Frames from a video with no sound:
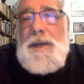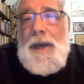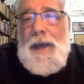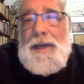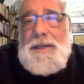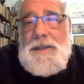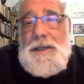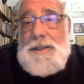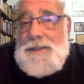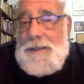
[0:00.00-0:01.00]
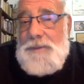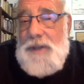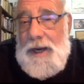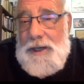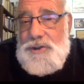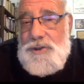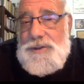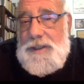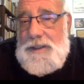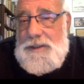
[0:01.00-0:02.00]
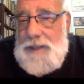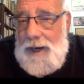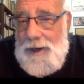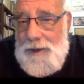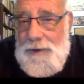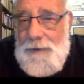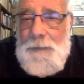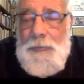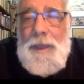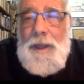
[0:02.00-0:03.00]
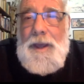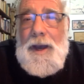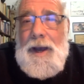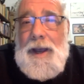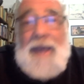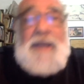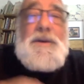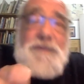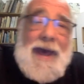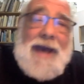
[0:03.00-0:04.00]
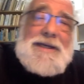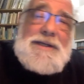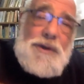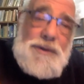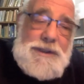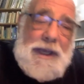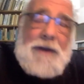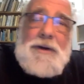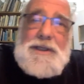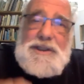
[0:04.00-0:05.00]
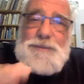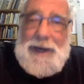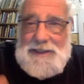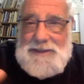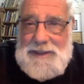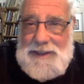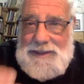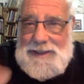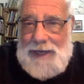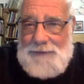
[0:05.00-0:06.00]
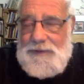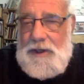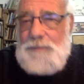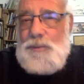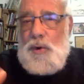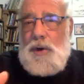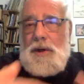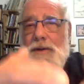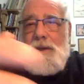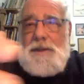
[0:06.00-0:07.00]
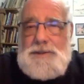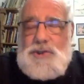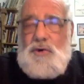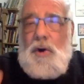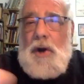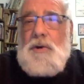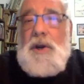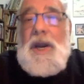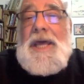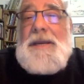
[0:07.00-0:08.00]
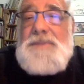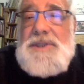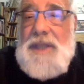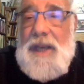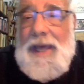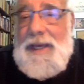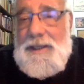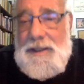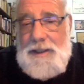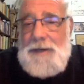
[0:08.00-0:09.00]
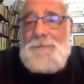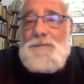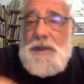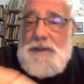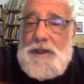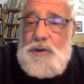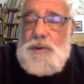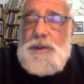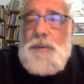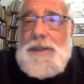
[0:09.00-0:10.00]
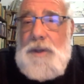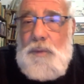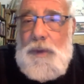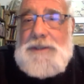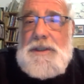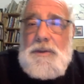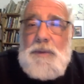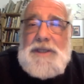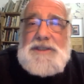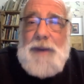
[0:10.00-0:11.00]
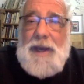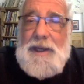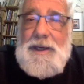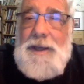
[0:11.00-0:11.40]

and some of the larger cities are. And in fact, in those areas, Palestinians have a little more stronger claims to the land than they do in the rest of the West Bank.